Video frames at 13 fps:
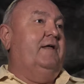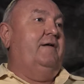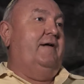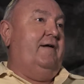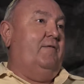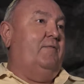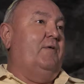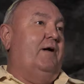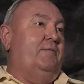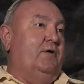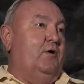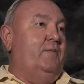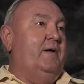Then I have a
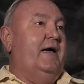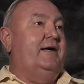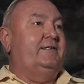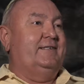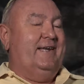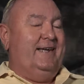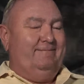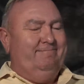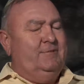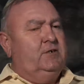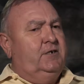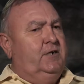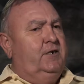problem, I'll go back and say,
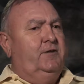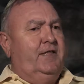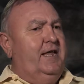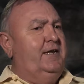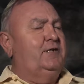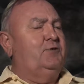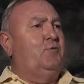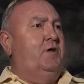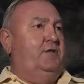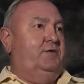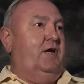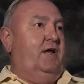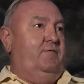well, you know, that is one of
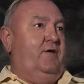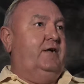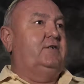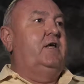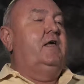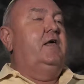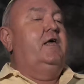the side effects.